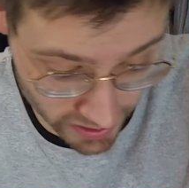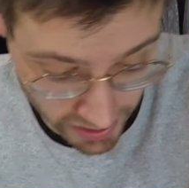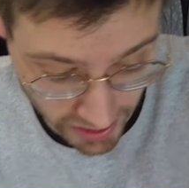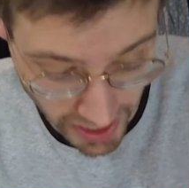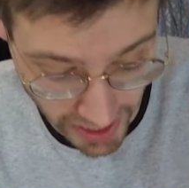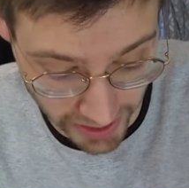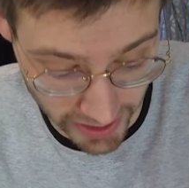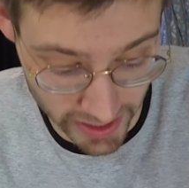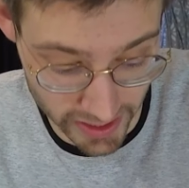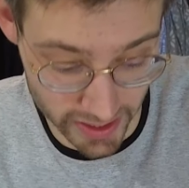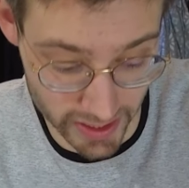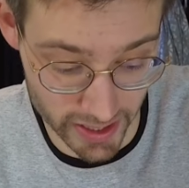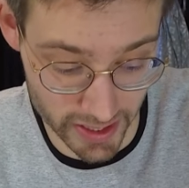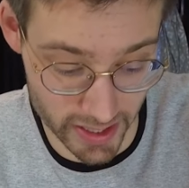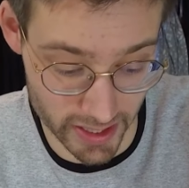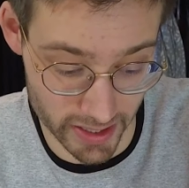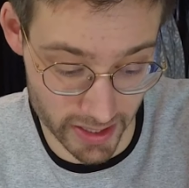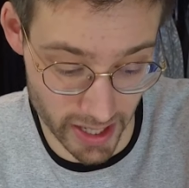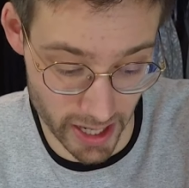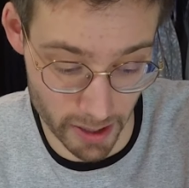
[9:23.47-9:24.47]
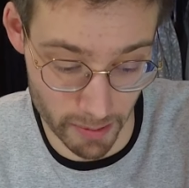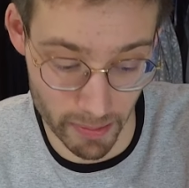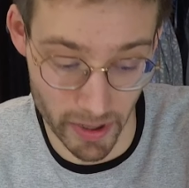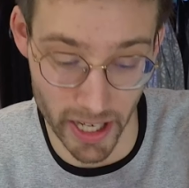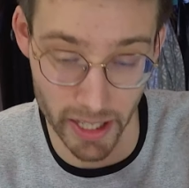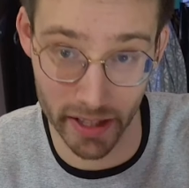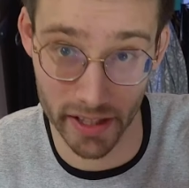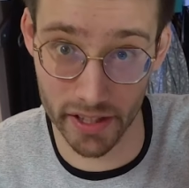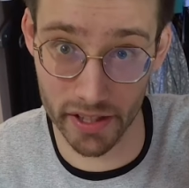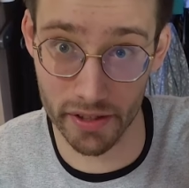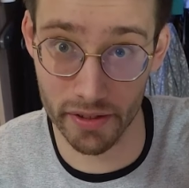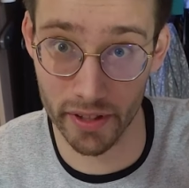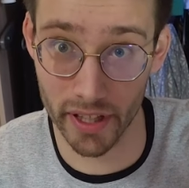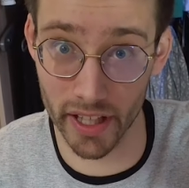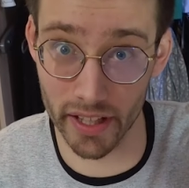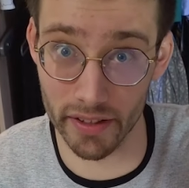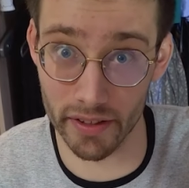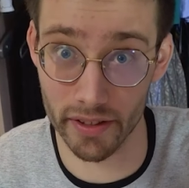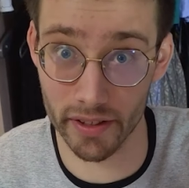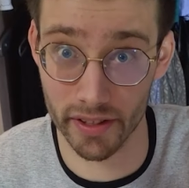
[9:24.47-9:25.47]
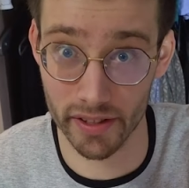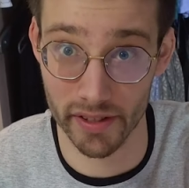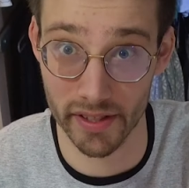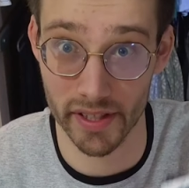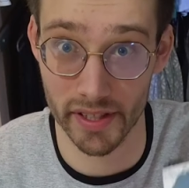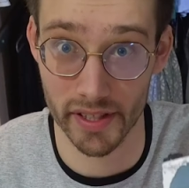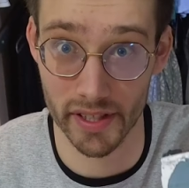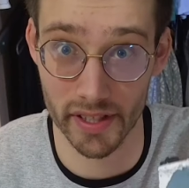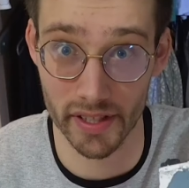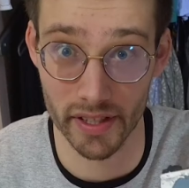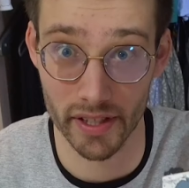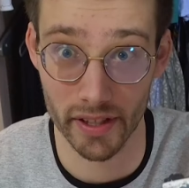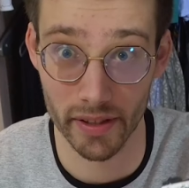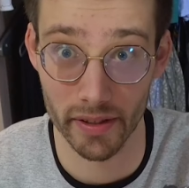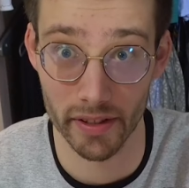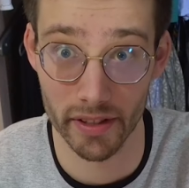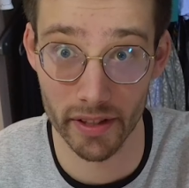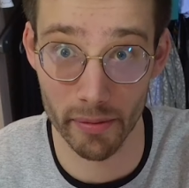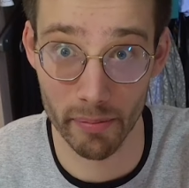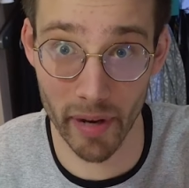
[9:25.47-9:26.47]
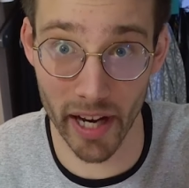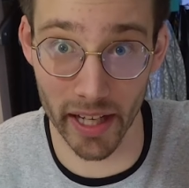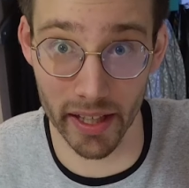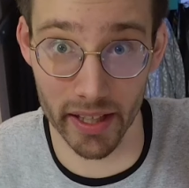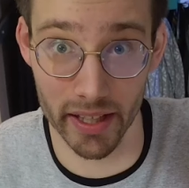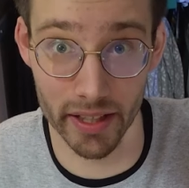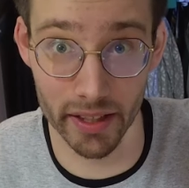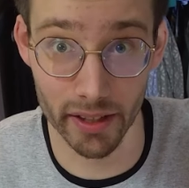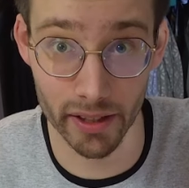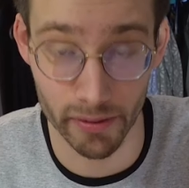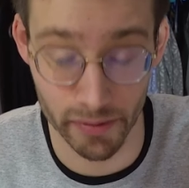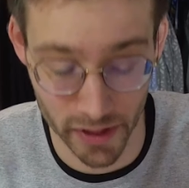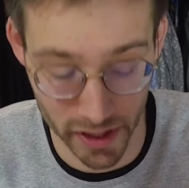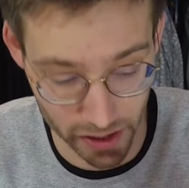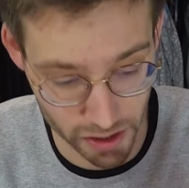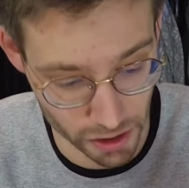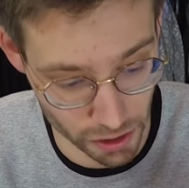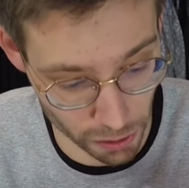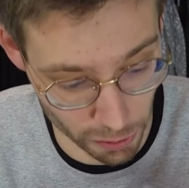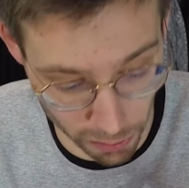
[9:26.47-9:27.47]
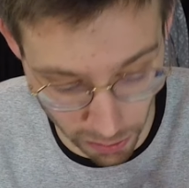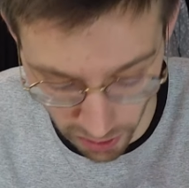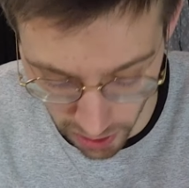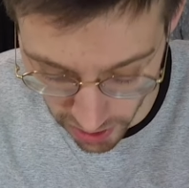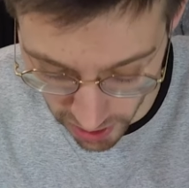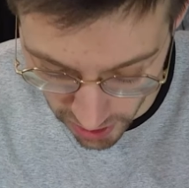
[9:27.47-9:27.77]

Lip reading: I guess, this entire package together, because this is the back heel of this shoe.